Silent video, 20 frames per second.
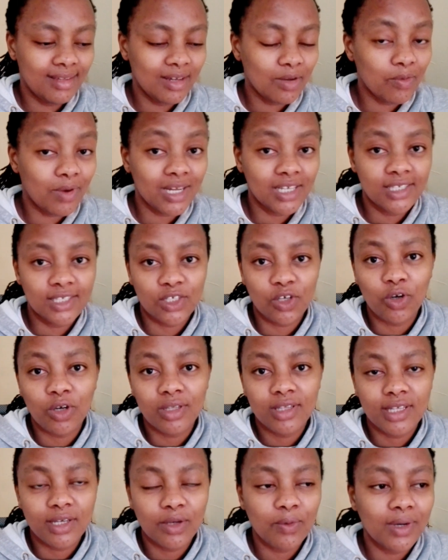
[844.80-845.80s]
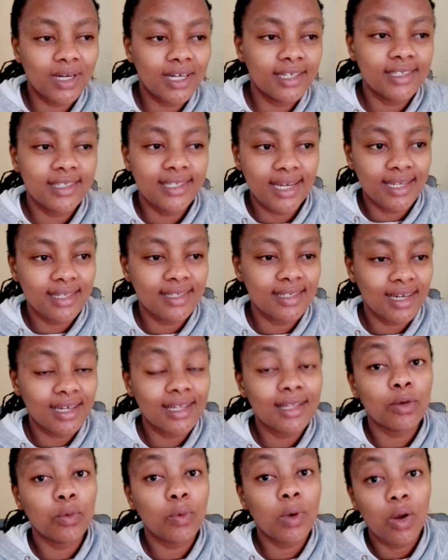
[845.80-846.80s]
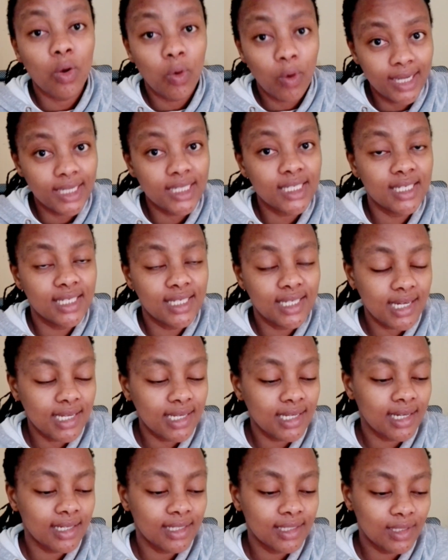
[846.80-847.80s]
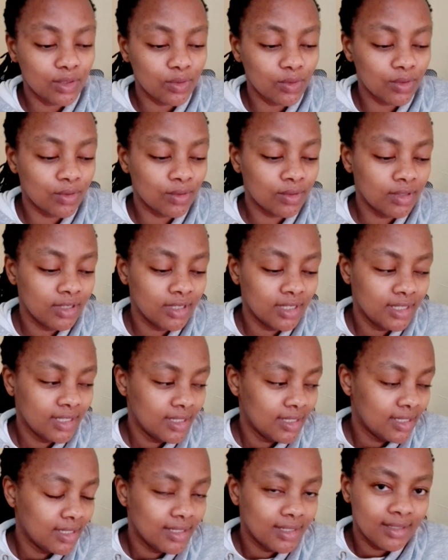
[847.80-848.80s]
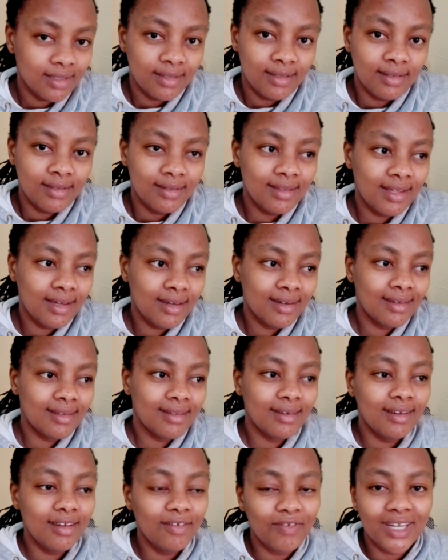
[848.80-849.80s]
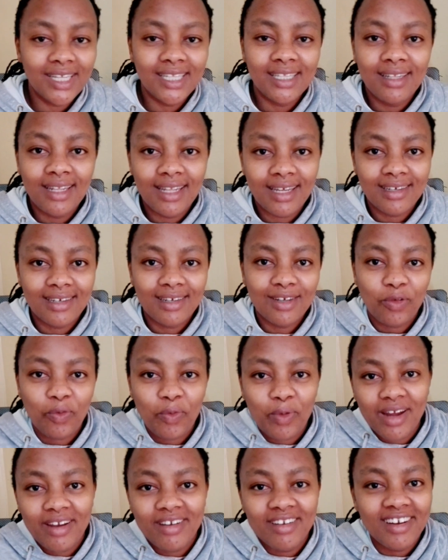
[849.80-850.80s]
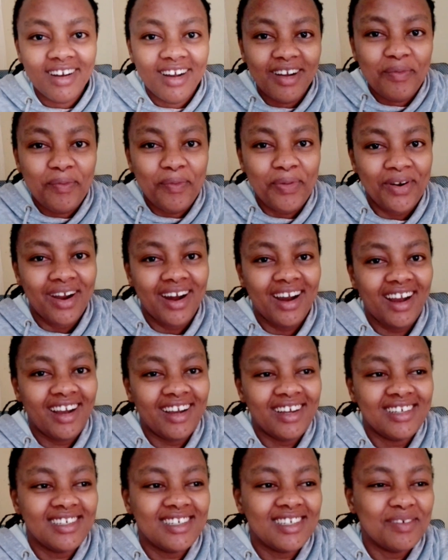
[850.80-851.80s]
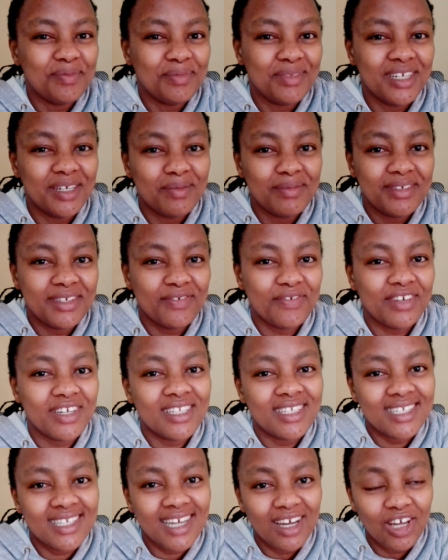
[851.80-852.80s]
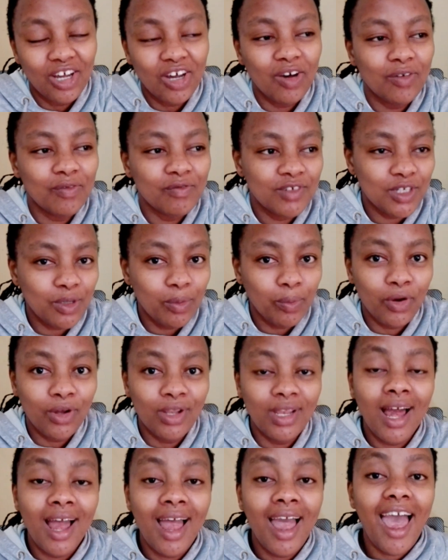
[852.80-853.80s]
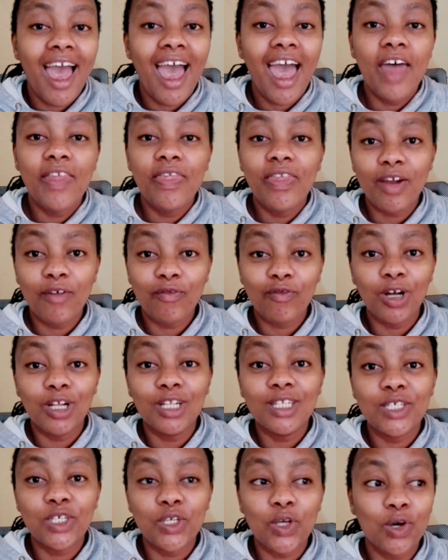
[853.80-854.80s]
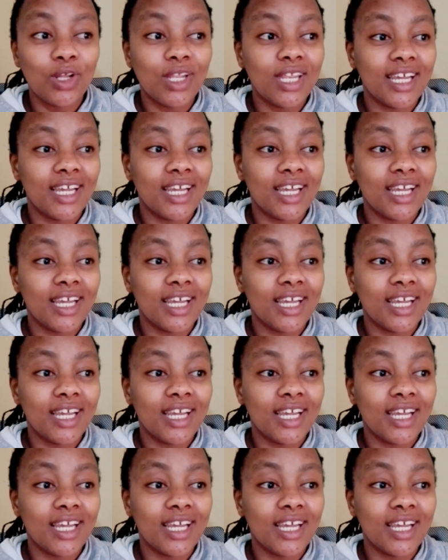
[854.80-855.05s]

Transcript: they were sore, they were tender, they were quite tender, so even like wearing a bra sometimes felt uncomfortable, and they've also